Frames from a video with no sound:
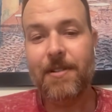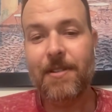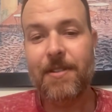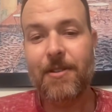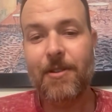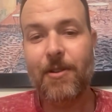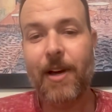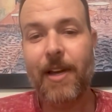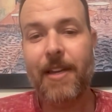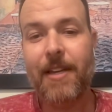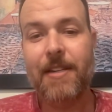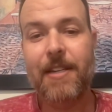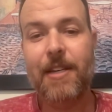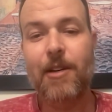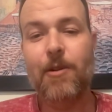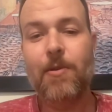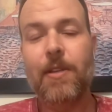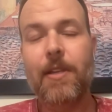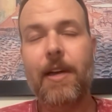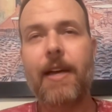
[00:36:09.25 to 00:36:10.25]
so I can
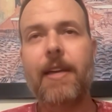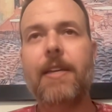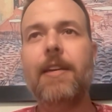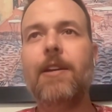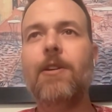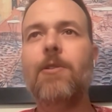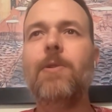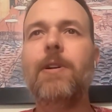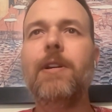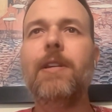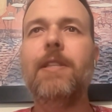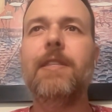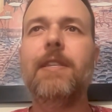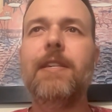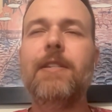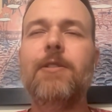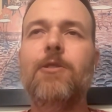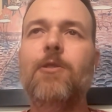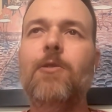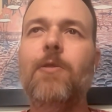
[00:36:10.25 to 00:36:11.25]
deal with I, you know one of the
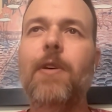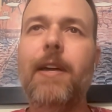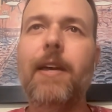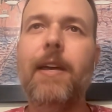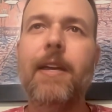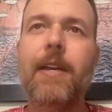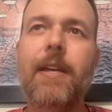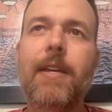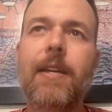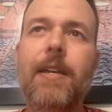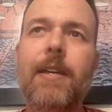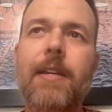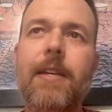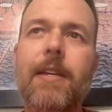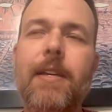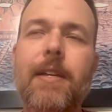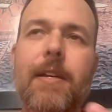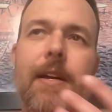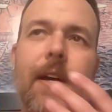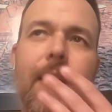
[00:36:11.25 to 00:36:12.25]
things too I
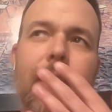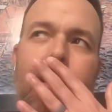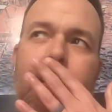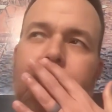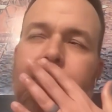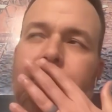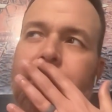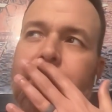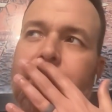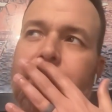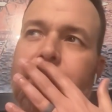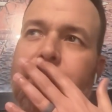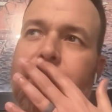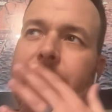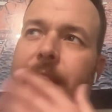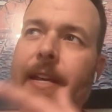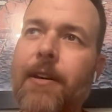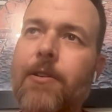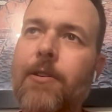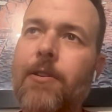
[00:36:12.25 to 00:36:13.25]
um
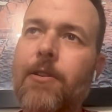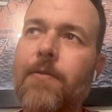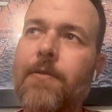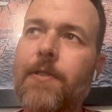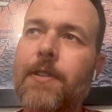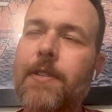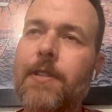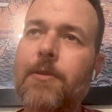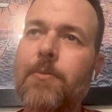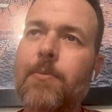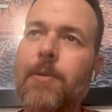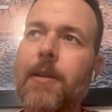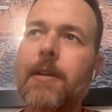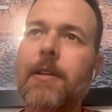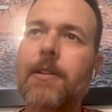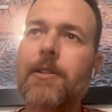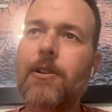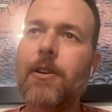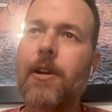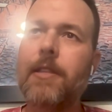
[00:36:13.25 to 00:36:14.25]
say I don't know if it's as big
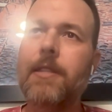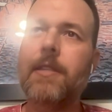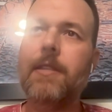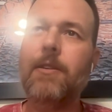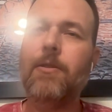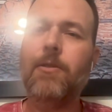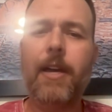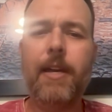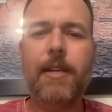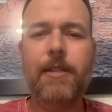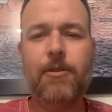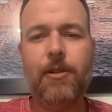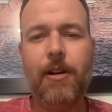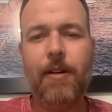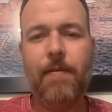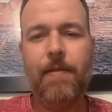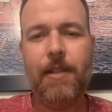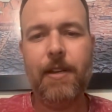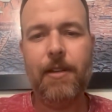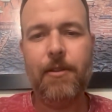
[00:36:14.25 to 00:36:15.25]
because you're on you guys
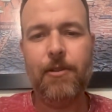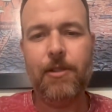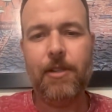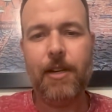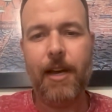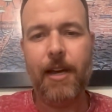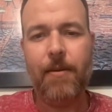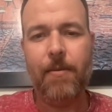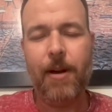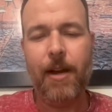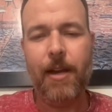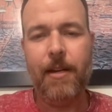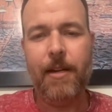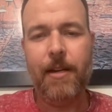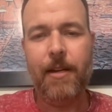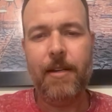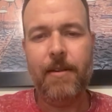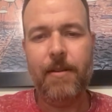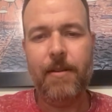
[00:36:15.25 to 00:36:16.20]
drive on the other side right and